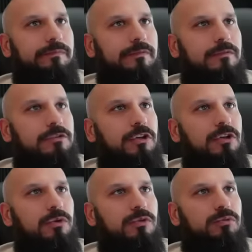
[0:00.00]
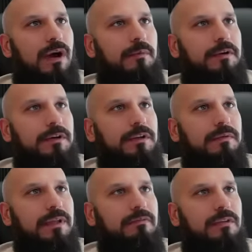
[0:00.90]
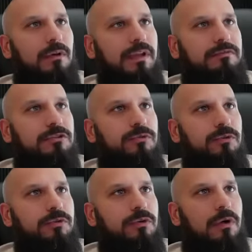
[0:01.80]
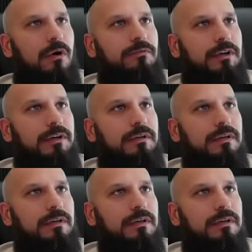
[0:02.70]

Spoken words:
to use Robinhood even though they've screwed you over